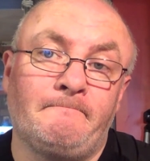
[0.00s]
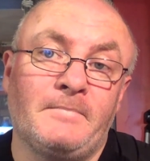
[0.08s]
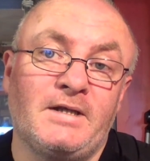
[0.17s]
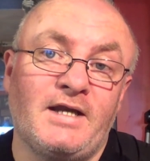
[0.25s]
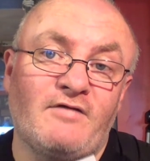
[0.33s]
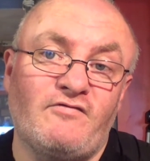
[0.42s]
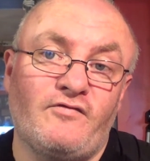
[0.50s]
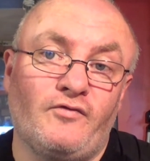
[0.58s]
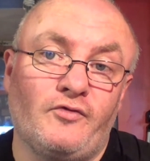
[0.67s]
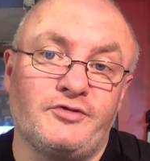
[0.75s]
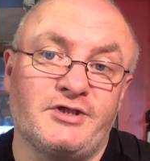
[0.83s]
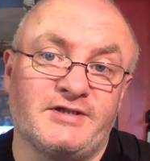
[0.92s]
Never
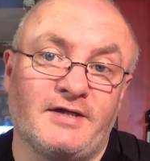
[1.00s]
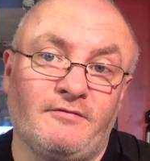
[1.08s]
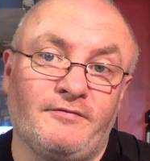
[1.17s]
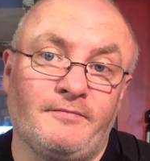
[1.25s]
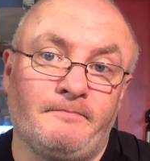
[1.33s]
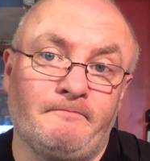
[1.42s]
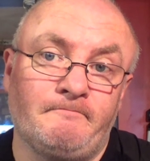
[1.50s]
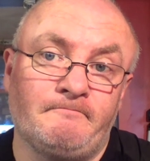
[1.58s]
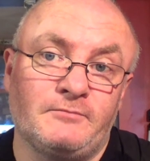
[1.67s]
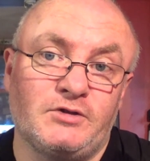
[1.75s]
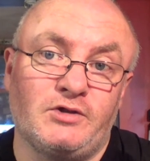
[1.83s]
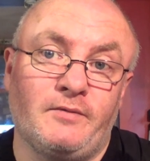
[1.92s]
force yourself
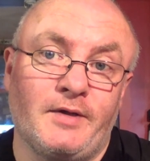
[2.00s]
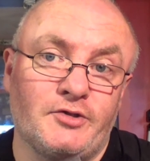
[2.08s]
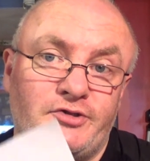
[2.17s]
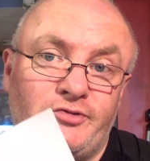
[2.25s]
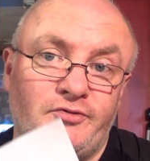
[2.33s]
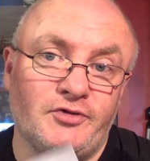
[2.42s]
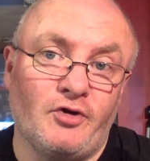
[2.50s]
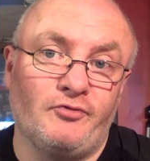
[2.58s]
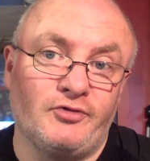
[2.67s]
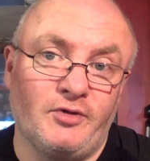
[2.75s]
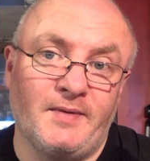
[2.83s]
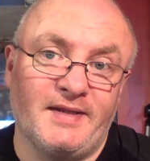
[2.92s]
to do it, because you'll not
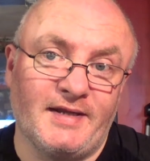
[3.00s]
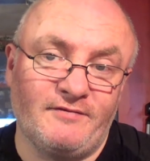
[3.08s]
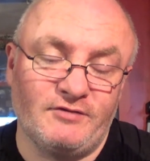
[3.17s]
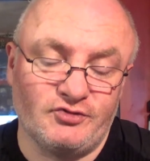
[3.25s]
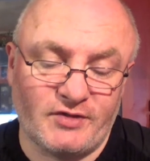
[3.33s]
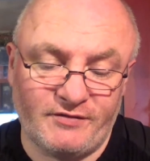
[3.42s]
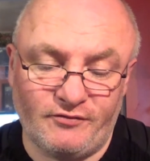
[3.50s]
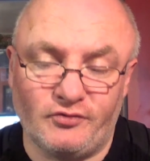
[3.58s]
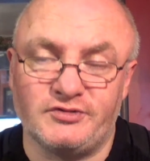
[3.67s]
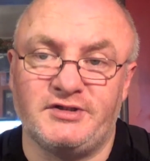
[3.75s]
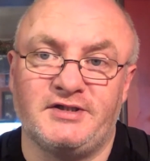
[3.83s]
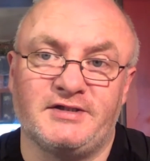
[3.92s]
do it if you try
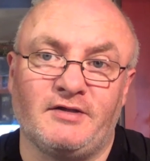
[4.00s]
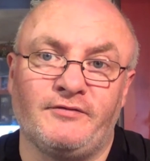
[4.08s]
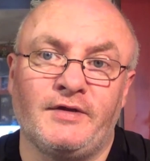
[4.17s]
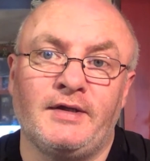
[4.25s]
forcing yourself.